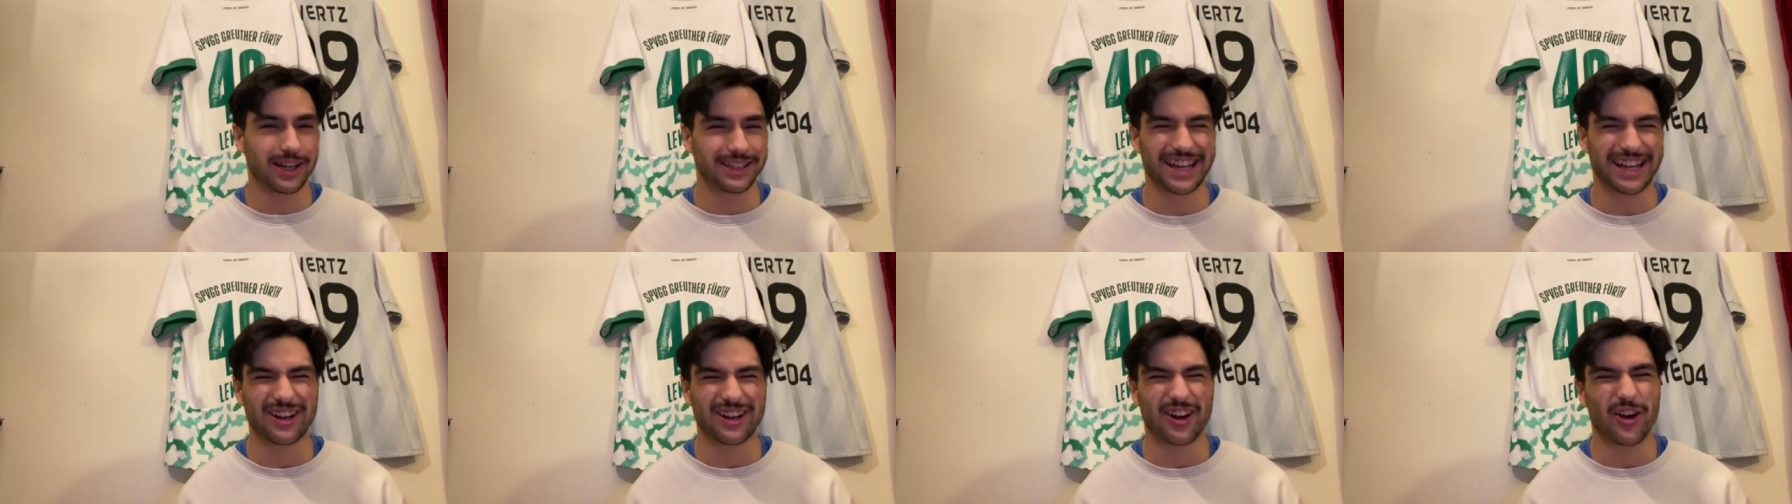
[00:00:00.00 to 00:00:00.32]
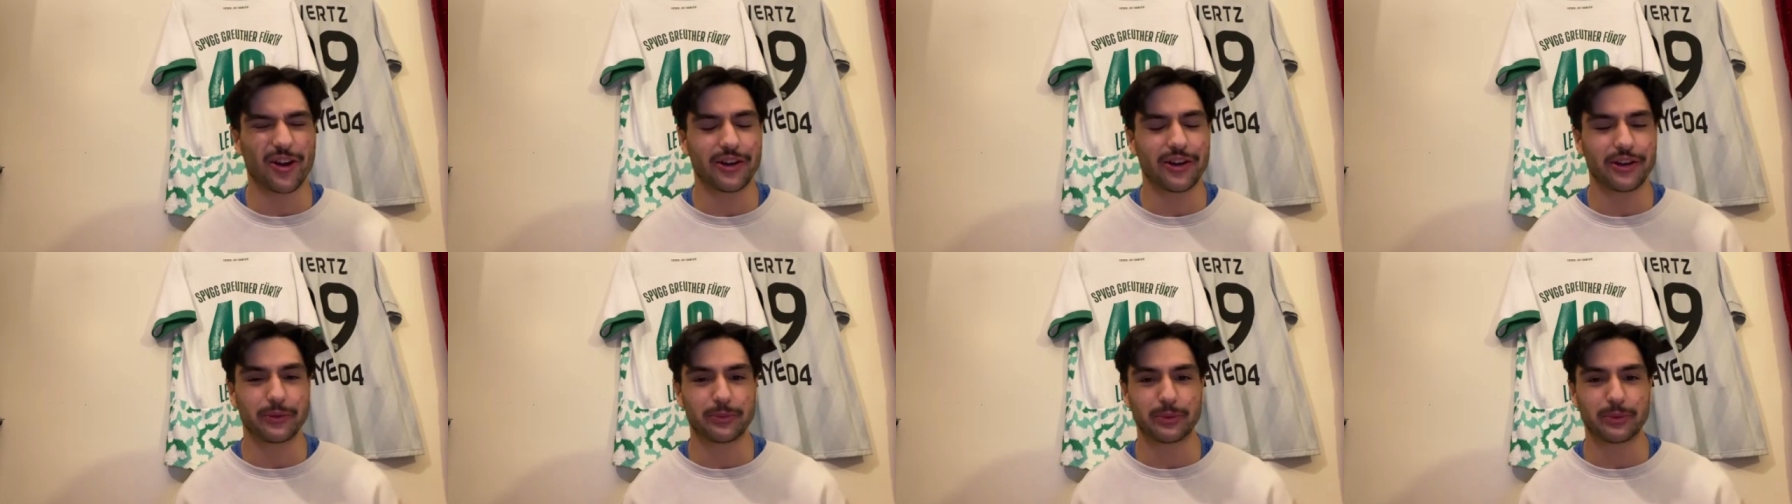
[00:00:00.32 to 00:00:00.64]
that
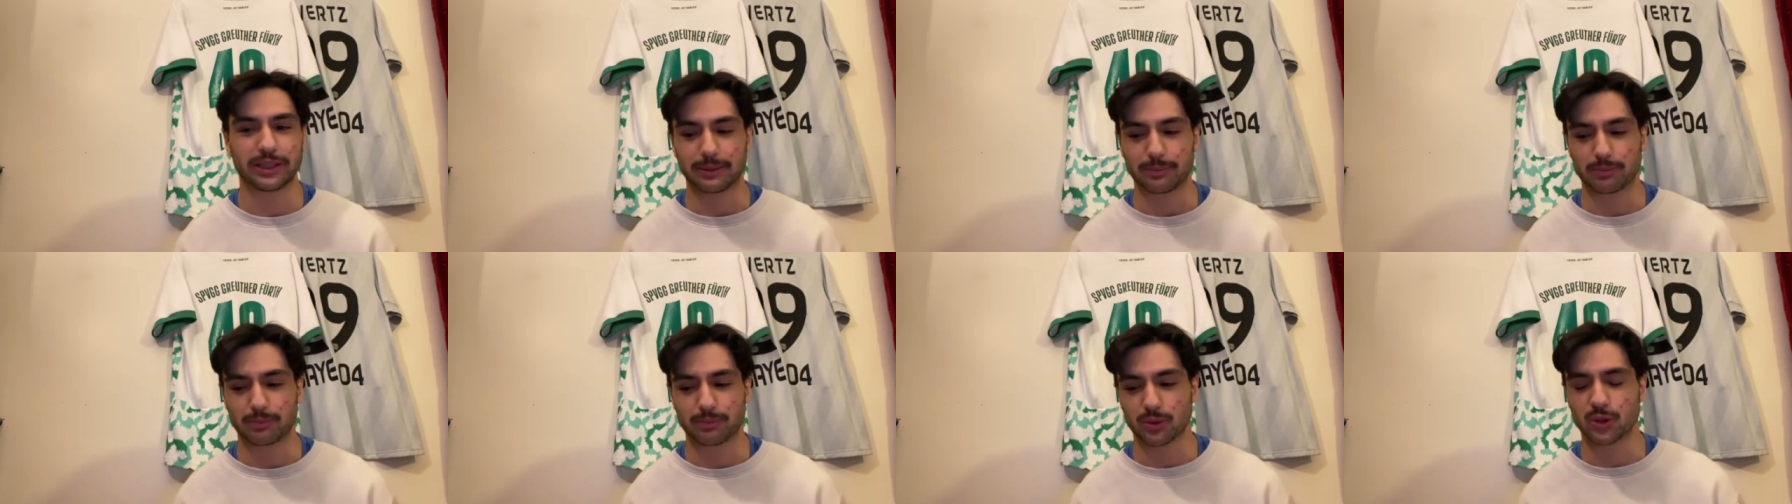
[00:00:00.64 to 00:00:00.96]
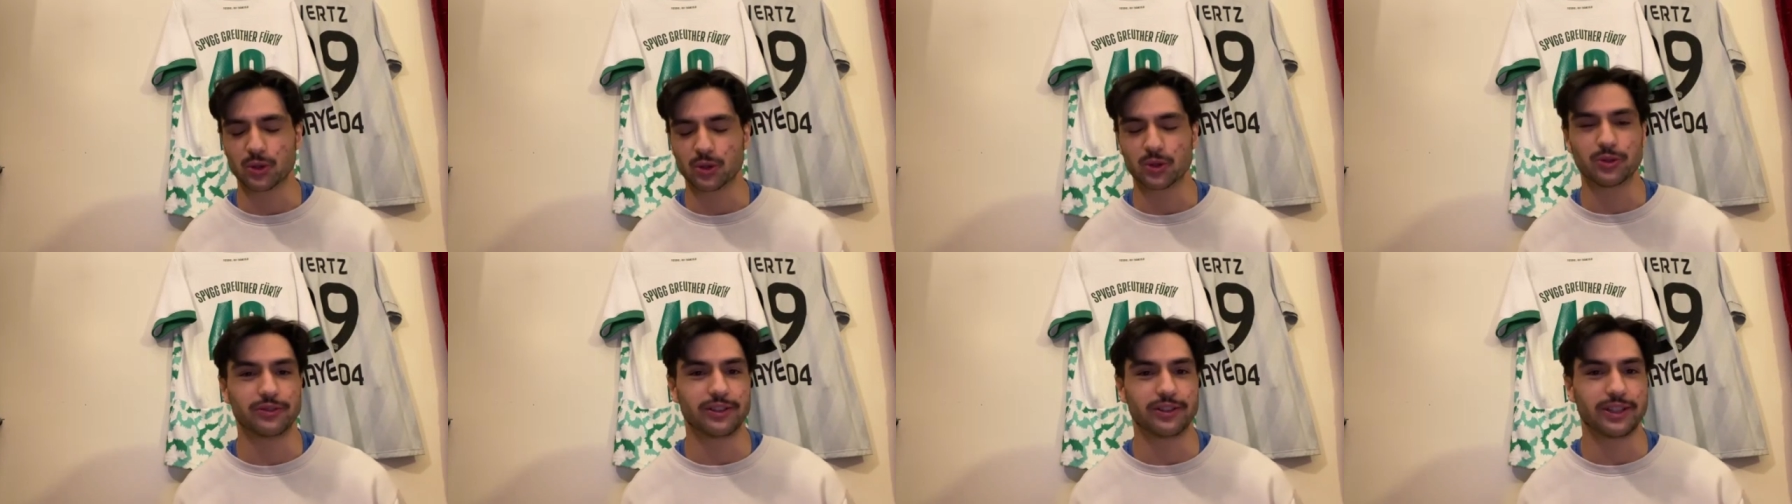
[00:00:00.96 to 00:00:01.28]
aren't really
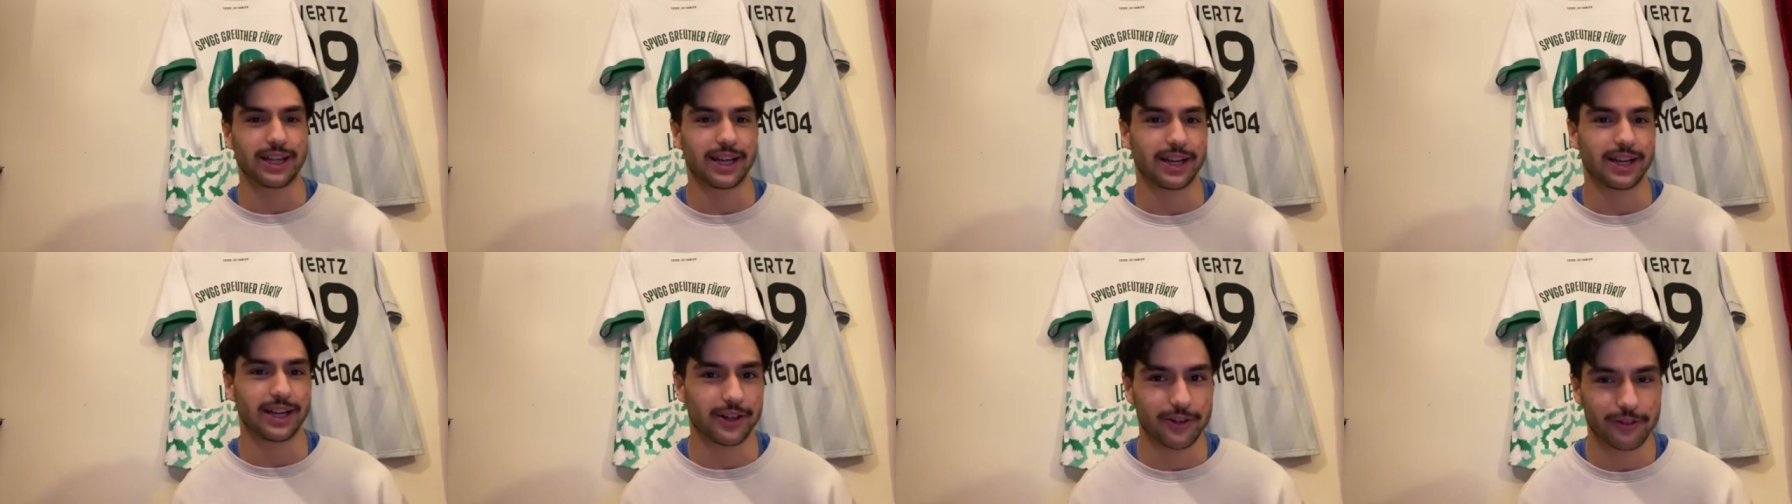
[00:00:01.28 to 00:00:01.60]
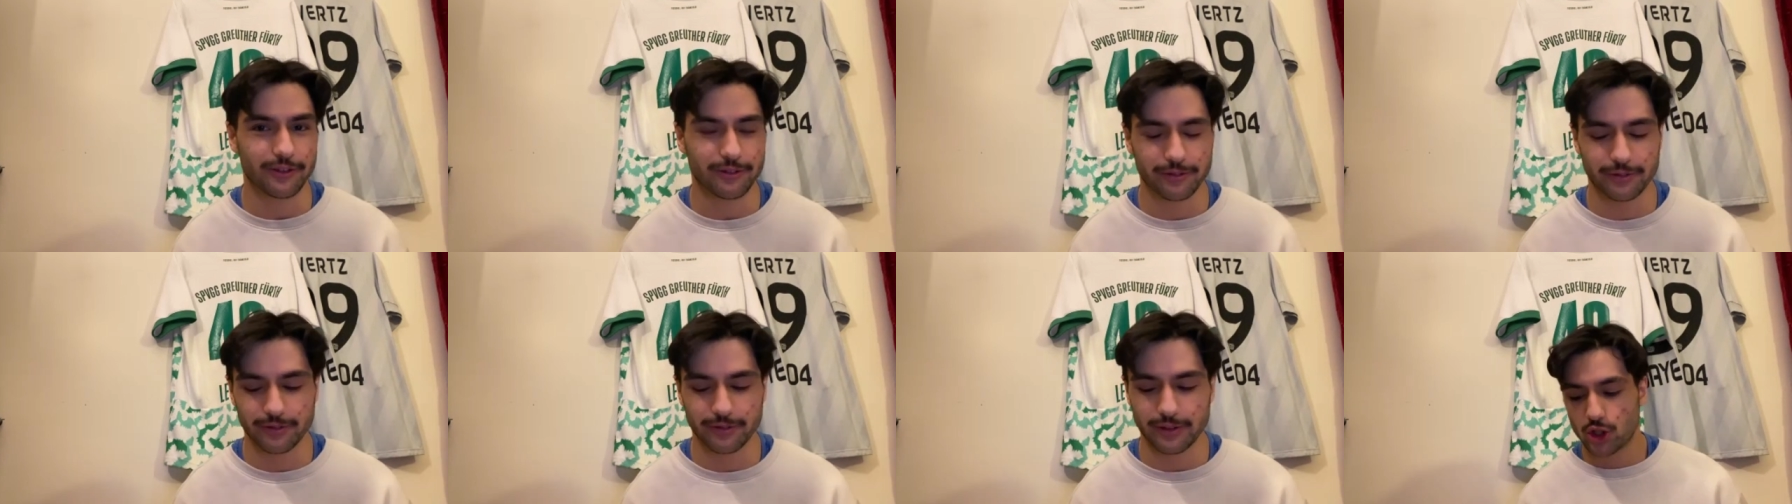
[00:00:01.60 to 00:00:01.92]
proven enough.